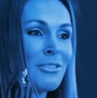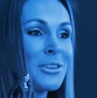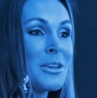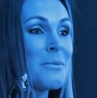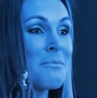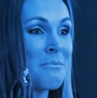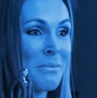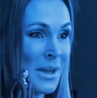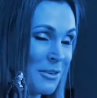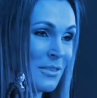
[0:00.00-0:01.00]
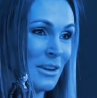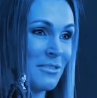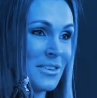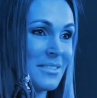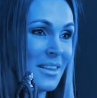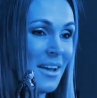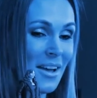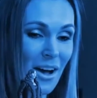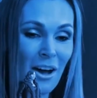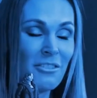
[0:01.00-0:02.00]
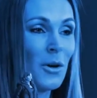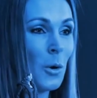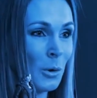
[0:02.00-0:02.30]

Definitely my favorite of